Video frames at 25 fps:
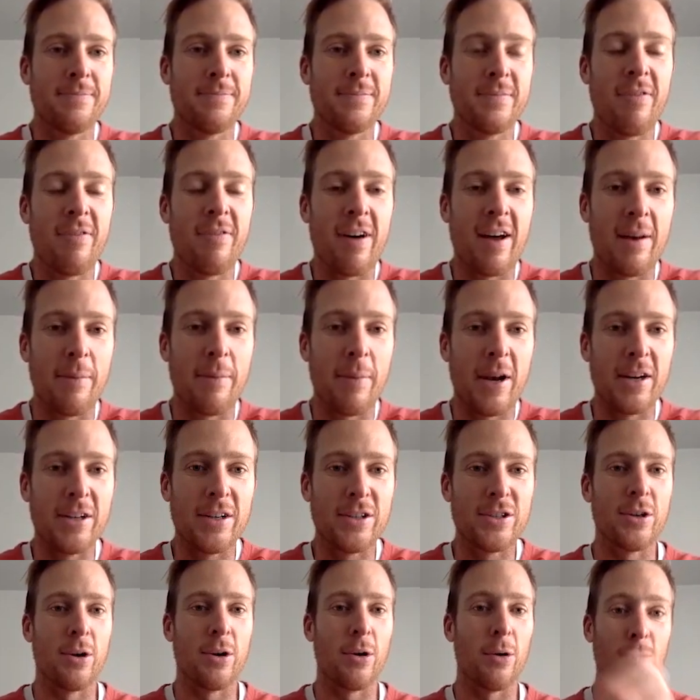Finally
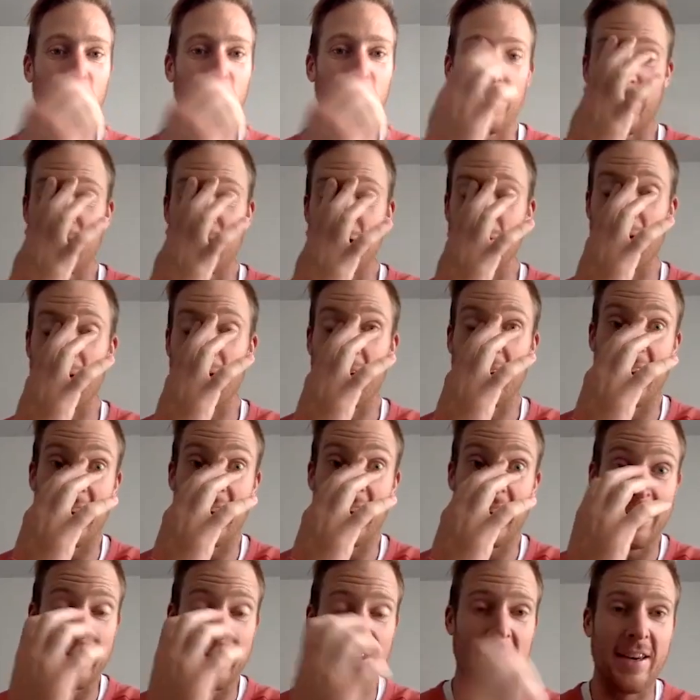managed to hold on to one
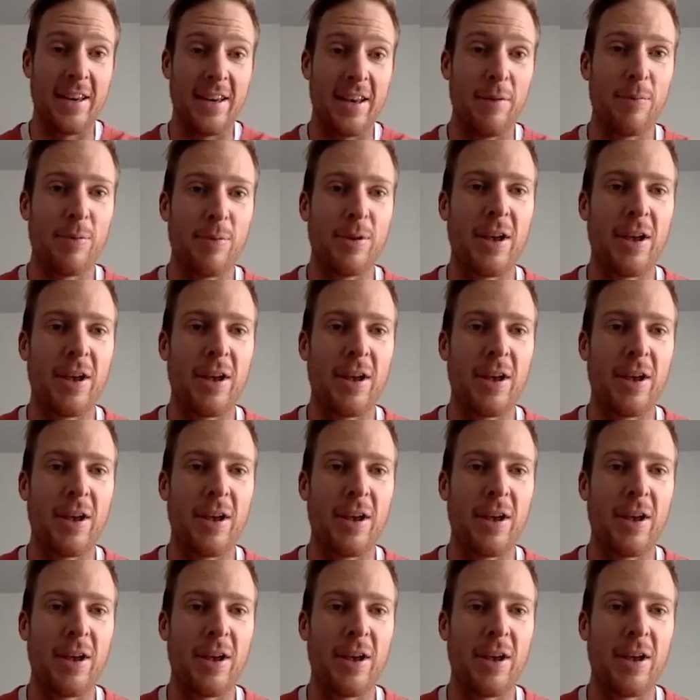here in the deep.